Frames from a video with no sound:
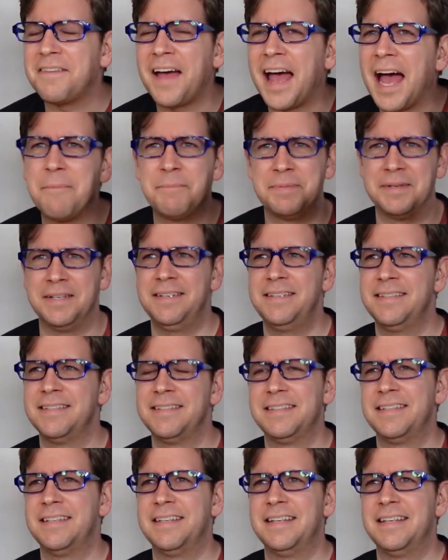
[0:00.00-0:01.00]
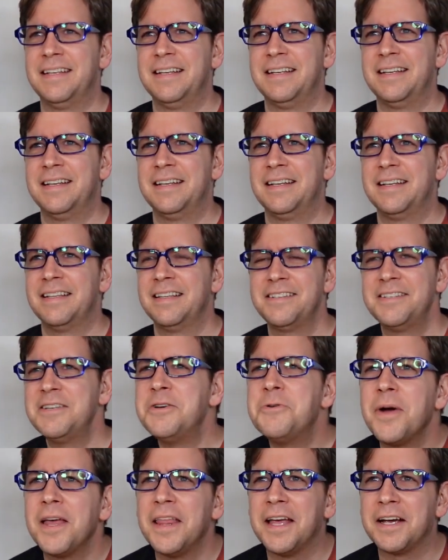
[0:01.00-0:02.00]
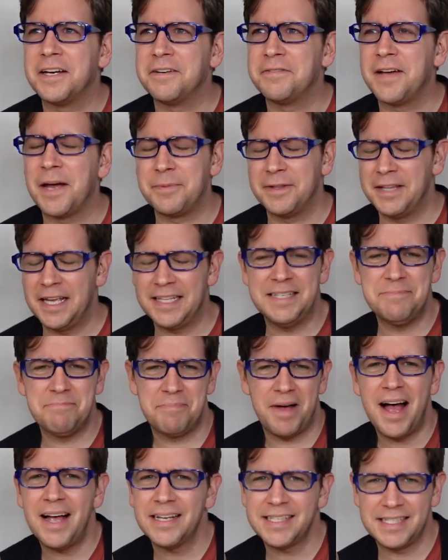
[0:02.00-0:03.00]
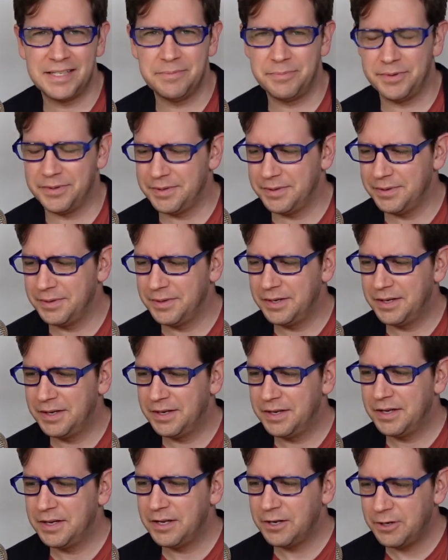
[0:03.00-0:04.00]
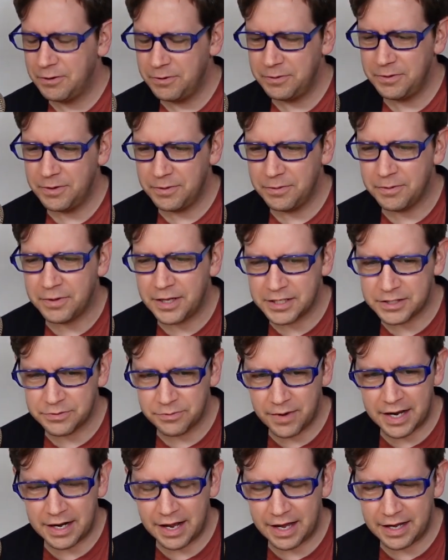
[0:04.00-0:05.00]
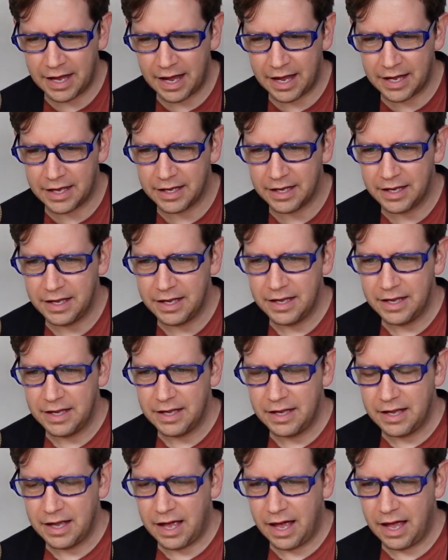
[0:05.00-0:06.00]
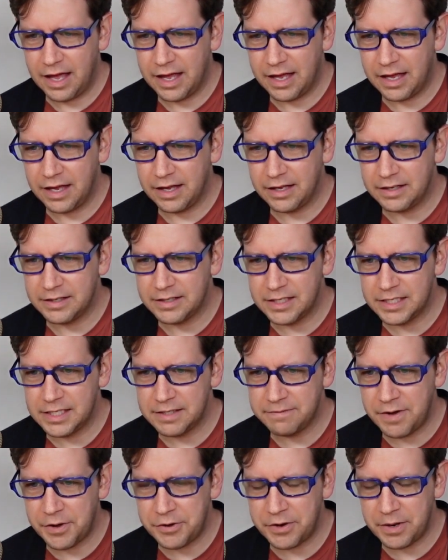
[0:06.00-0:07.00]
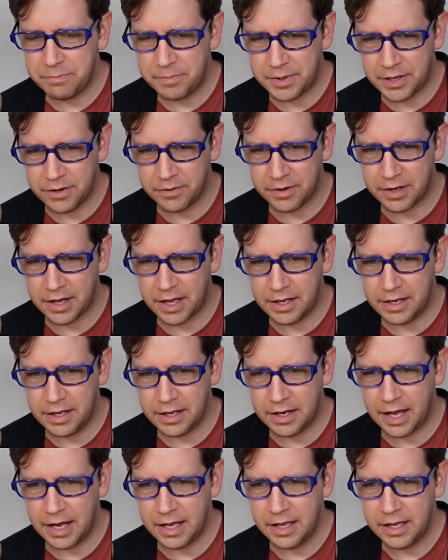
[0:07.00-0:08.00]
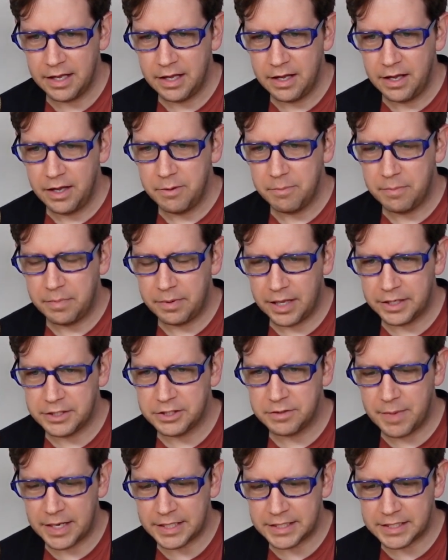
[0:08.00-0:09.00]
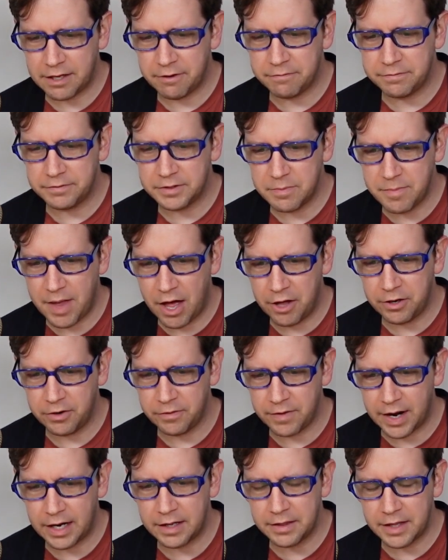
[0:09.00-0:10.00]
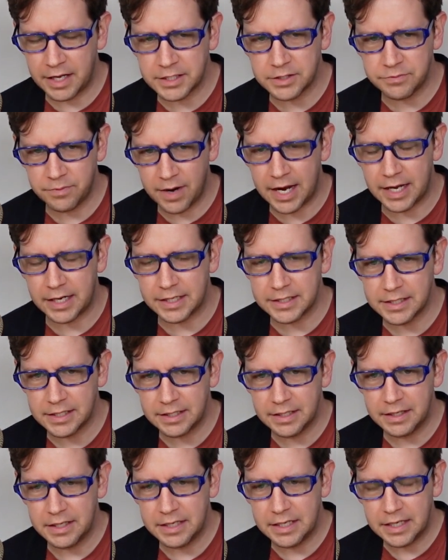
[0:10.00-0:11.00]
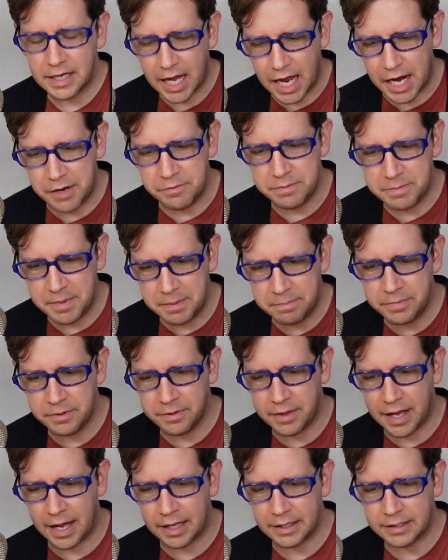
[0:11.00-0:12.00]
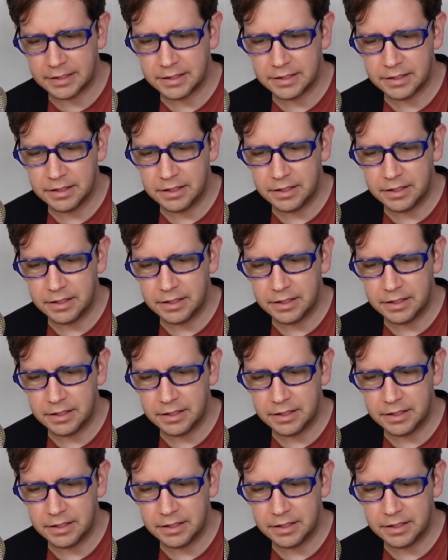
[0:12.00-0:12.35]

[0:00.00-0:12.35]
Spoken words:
have happened. There's no way that could have happened. That's impossible. No, that's right. I disavowed Empyrean and I pledged myself to Malcorek. That's right. I remember that.